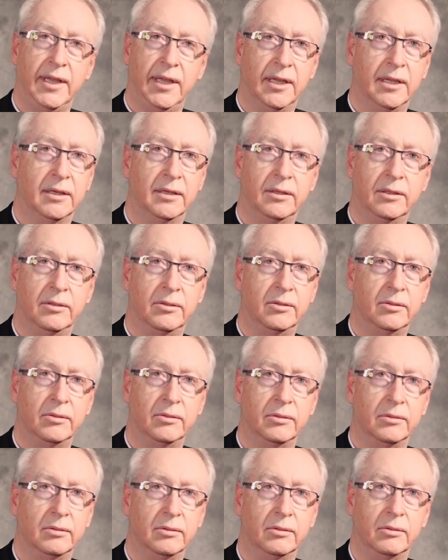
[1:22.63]
end
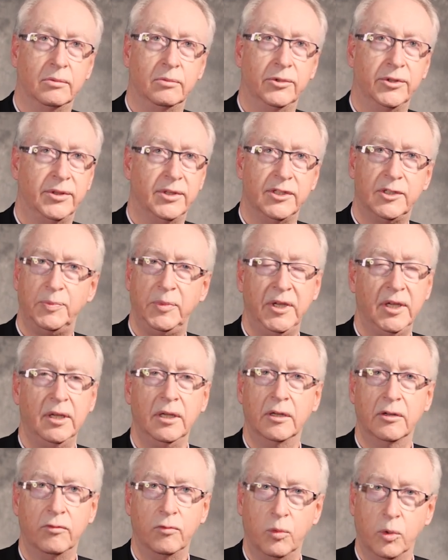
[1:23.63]
with the
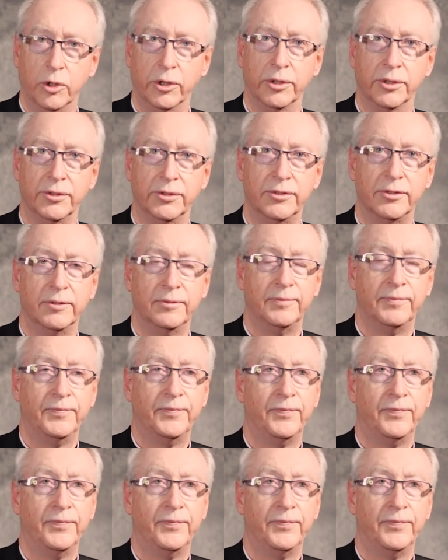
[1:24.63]
speaking of words.